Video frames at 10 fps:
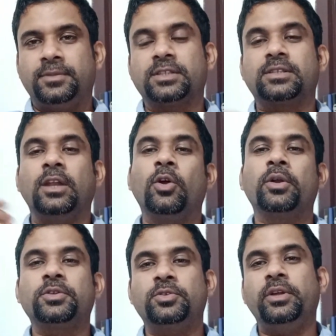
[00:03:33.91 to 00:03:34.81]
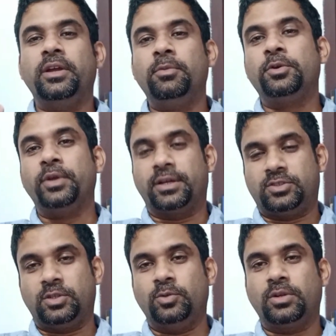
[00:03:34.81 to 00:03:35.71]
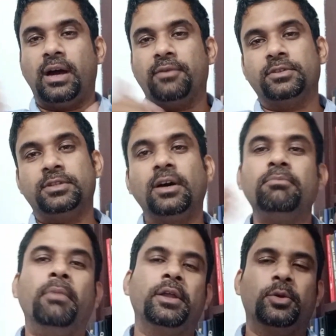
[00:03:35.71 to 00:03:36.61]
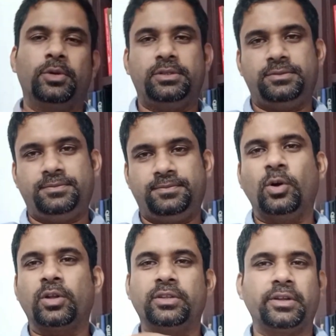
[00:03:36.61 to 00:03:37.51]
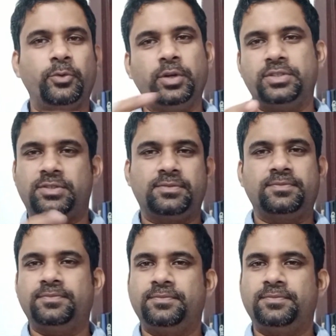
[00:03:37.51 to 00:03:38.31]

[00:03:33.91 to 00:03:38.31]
the sell order should be able to execute after the buy order or the reverse.